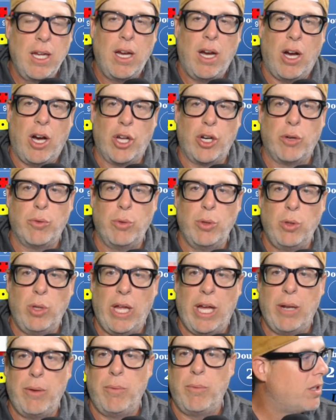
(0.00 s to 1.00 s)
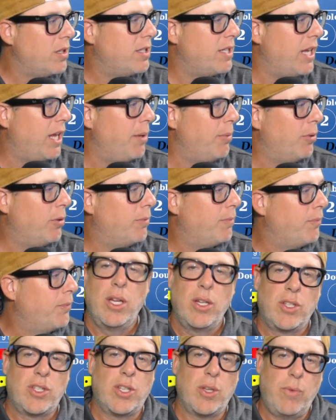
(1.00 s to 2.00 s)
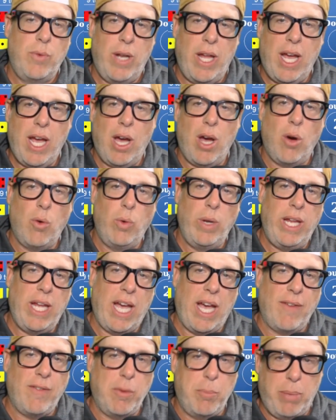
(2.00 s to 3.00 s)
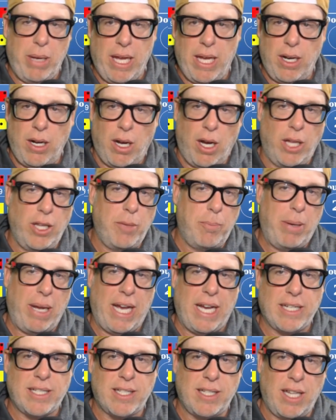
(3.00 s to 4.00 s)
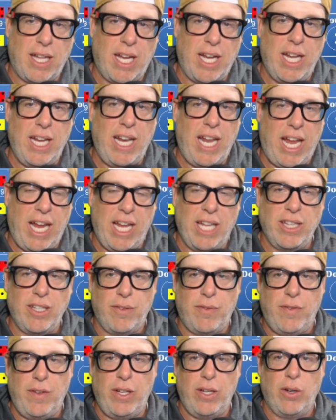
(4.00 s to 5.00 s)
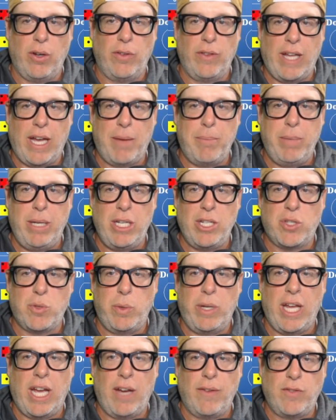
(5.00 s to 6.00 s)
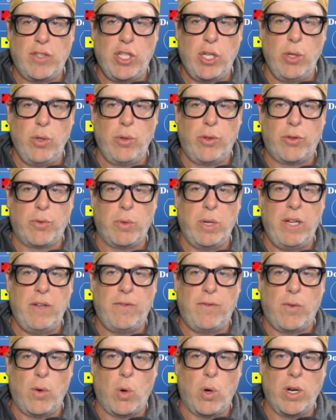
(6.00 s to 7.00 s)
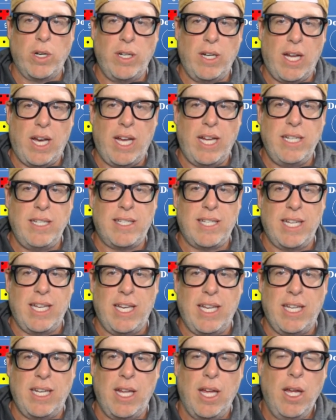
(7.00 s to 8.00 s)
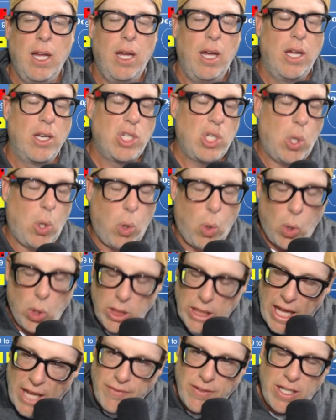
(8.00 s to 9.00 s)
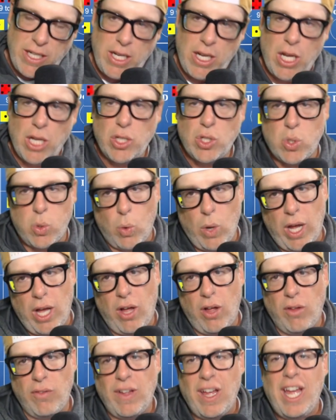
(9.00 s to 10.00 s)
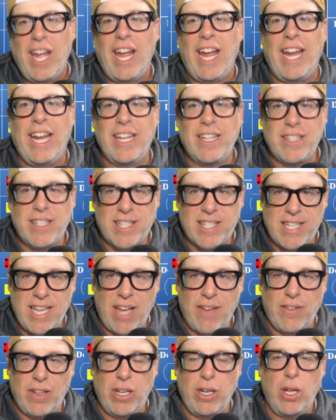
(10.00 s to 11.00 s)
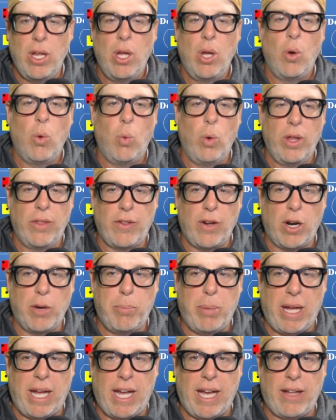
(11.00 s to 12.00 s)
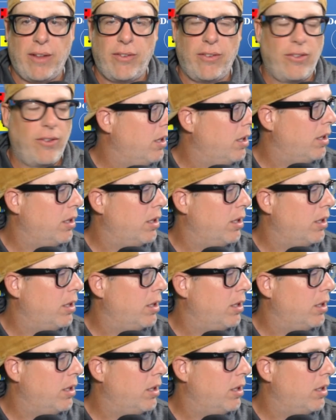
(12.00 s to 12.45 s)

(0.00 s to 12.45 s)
on a roulette table. So now we have a bet on the pass line and the field. That means we have 2, 3, 4, 9, 10, 11, 12, and 7 with our pass.